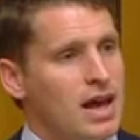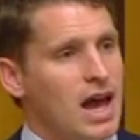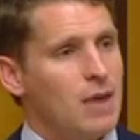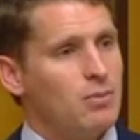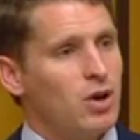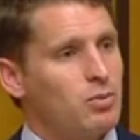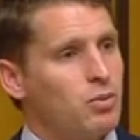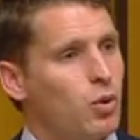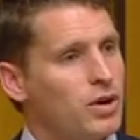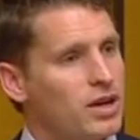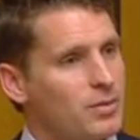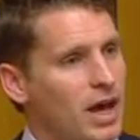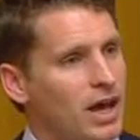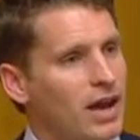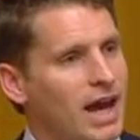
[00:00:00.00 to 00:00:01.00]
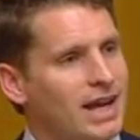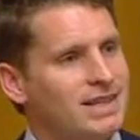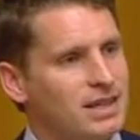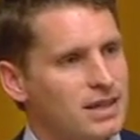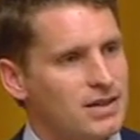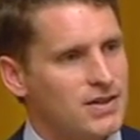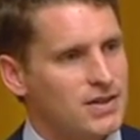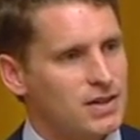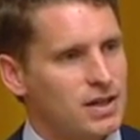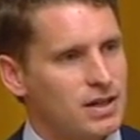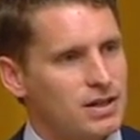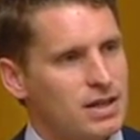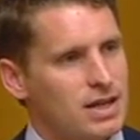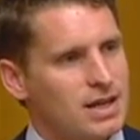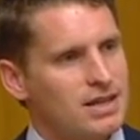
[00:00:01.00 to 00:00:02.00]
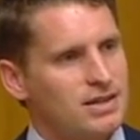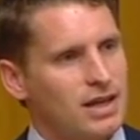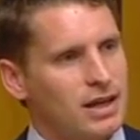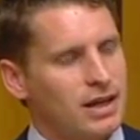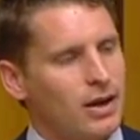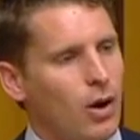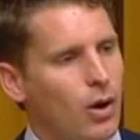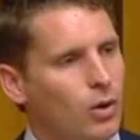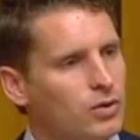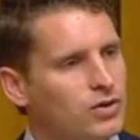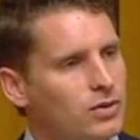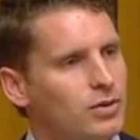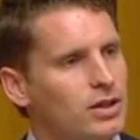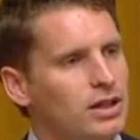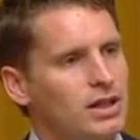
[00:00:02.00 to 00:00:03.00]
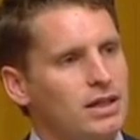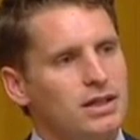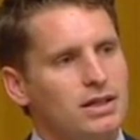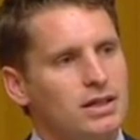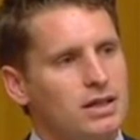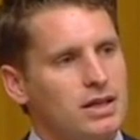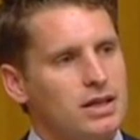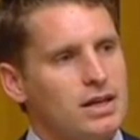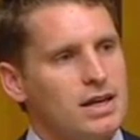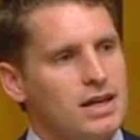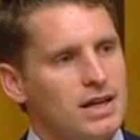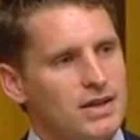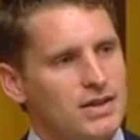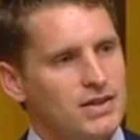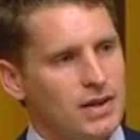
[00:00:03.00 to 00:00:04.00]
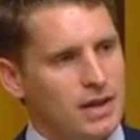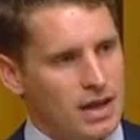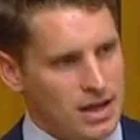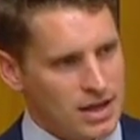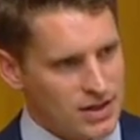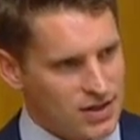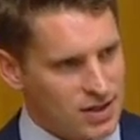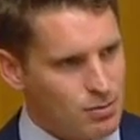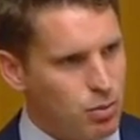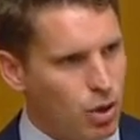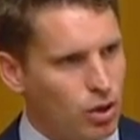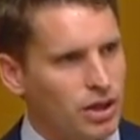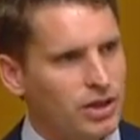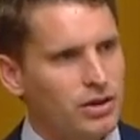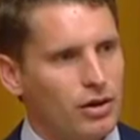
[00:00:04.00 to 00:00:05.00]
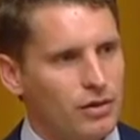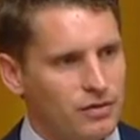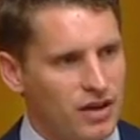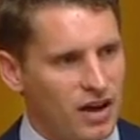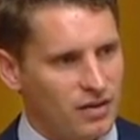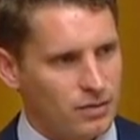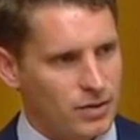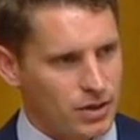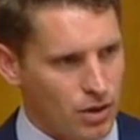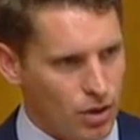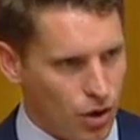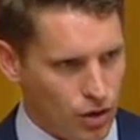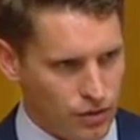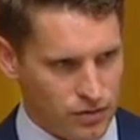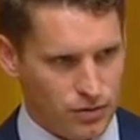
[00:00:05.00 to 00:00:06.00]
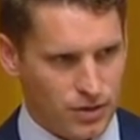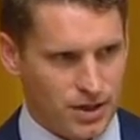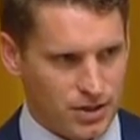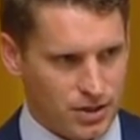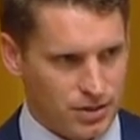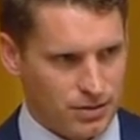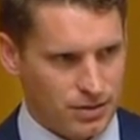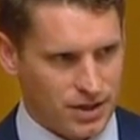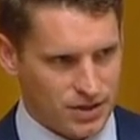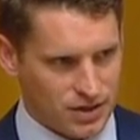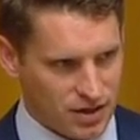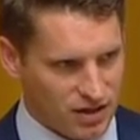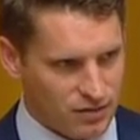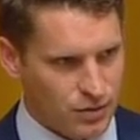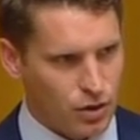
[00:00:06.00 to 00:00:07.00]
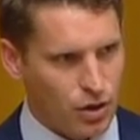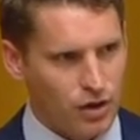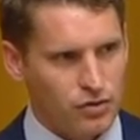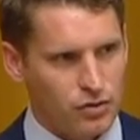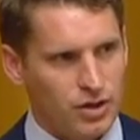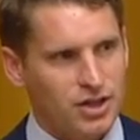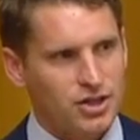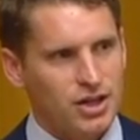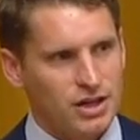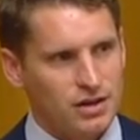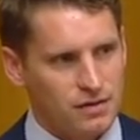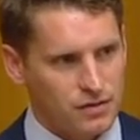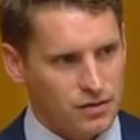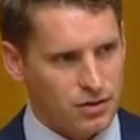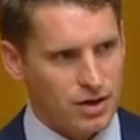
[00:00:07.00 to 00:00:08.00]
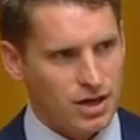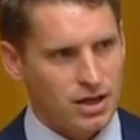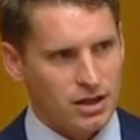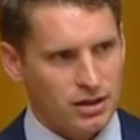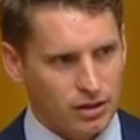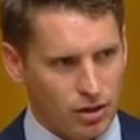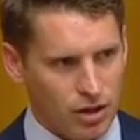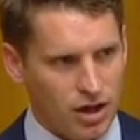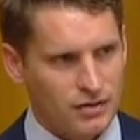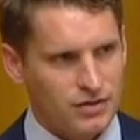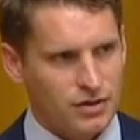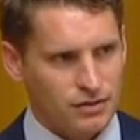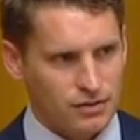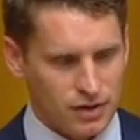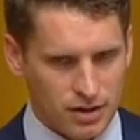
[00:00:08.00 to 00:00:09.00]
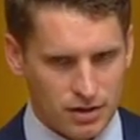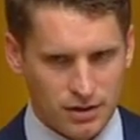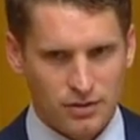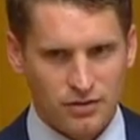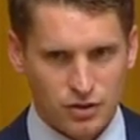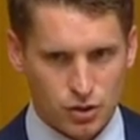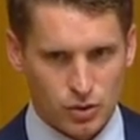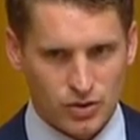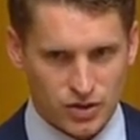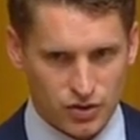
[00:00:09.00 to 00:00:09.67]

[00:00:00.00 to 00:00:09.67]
And my point about 18C is that it ultimately is symbolic of government overreach. It's government overreach interfering in the lives of individual